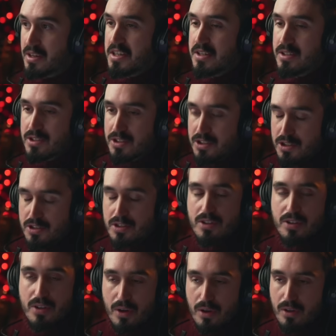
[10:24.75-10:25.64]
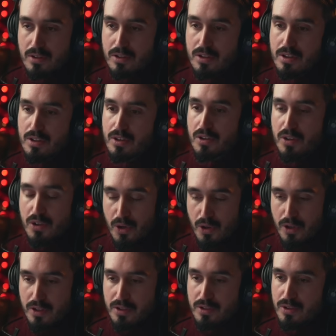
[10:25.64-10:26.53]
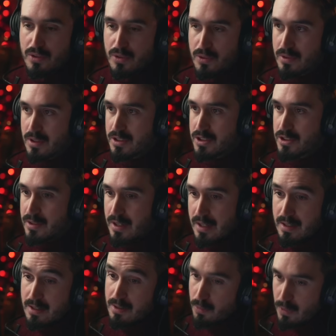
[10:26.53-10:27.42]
is just not going to do the trick.